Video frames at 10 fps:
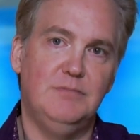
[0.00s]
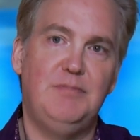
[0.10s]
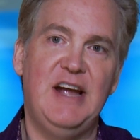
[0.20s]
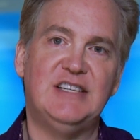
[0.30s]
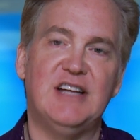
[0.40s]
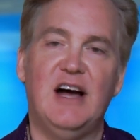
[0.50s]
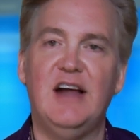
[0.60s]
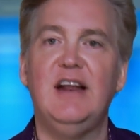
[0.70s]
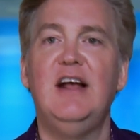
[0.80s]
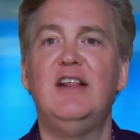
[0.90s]
based
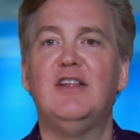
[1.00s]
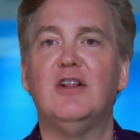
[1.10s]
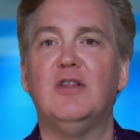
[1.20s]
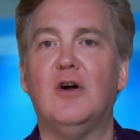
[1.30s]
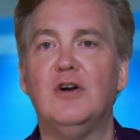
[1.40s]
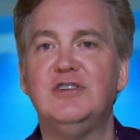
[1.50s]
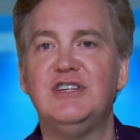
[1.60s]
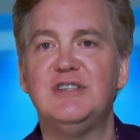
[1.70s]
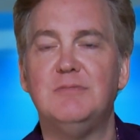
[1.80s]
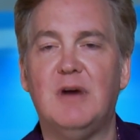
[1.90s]
on the
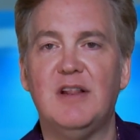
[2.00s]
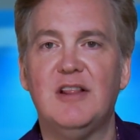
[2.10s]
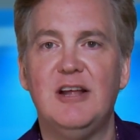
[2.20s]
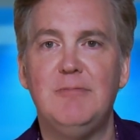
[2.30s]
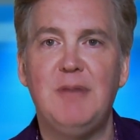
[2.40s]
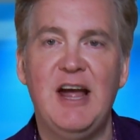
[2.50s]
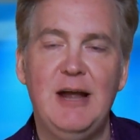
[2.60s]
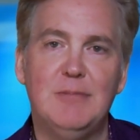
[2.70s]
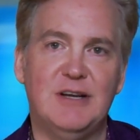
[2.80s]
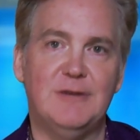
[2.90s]
largest monthly
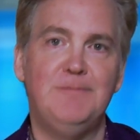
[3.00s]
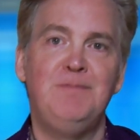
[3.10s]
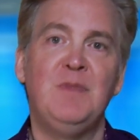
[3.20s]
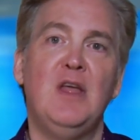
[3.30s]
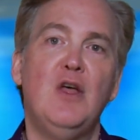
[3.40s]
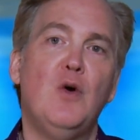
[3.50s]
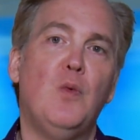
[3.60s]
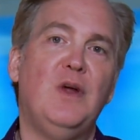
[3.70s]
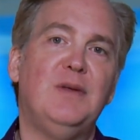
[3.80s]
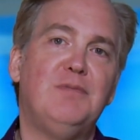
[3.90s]
payment.
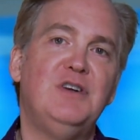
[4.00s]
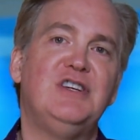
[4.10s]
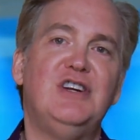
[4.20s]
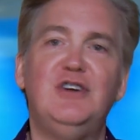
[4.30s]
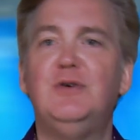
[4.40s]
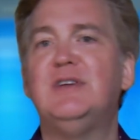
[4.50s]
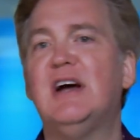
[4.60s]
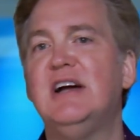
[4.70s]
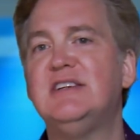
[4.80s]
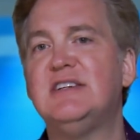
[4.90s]
When the person
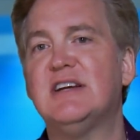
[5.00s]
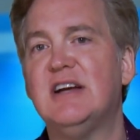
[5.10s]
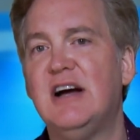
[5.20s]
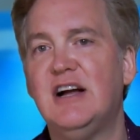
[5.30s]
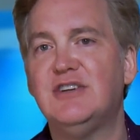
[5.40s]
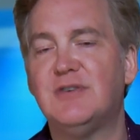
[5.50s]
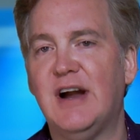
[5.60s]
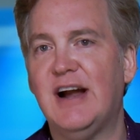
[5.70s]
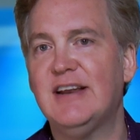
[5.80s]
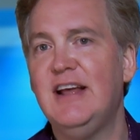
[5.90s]
annuitizes a
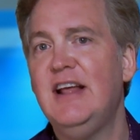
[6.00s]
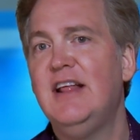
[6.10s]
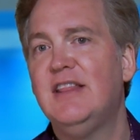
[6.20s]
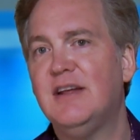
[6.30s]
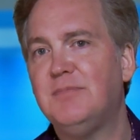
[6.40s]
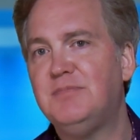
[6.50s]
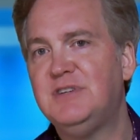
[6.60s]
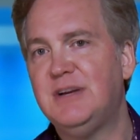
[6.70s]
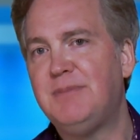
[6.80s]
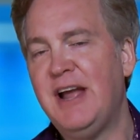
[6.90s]
contract, the
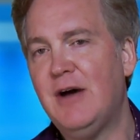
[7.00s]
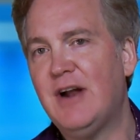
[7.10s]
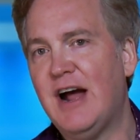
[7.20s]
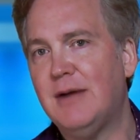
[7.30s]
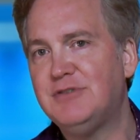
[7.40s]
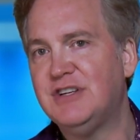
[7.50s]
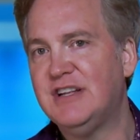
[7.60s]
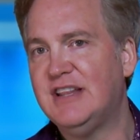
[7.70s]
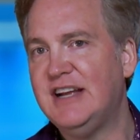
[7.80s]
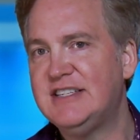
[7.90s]
payout option
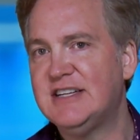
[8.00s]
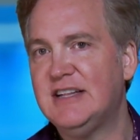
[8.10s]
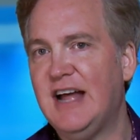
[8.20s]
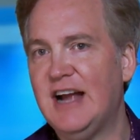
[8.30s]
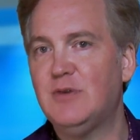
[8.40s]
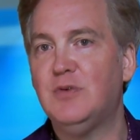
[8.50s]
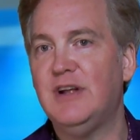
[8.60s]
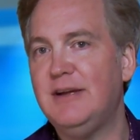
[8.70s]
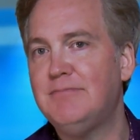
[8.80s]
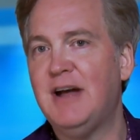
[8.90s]
that they select will
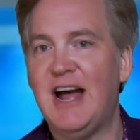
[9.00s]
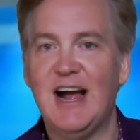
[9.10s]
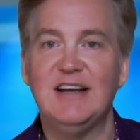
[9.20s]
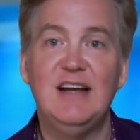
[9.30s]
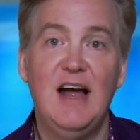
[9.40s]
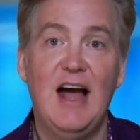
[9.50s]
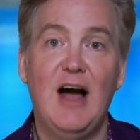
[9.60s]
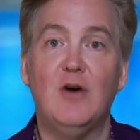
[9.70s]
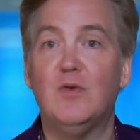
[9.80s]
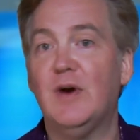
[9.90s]
impact
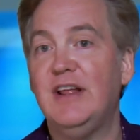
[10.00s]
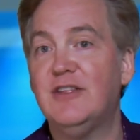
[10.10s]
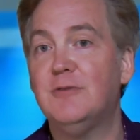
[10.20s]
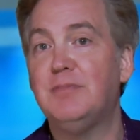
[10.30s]
how great their